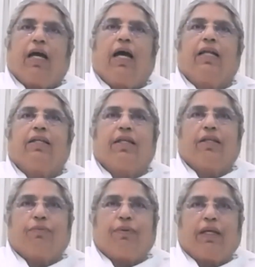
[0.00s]
and
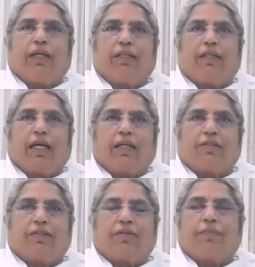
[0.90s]
yet we are
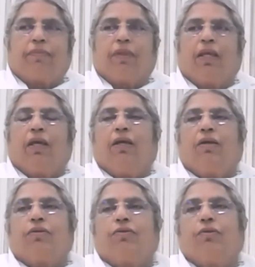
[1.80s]
detached.
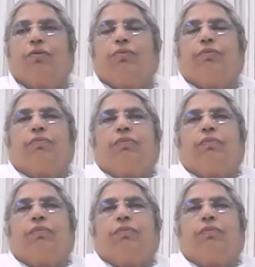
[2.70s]
So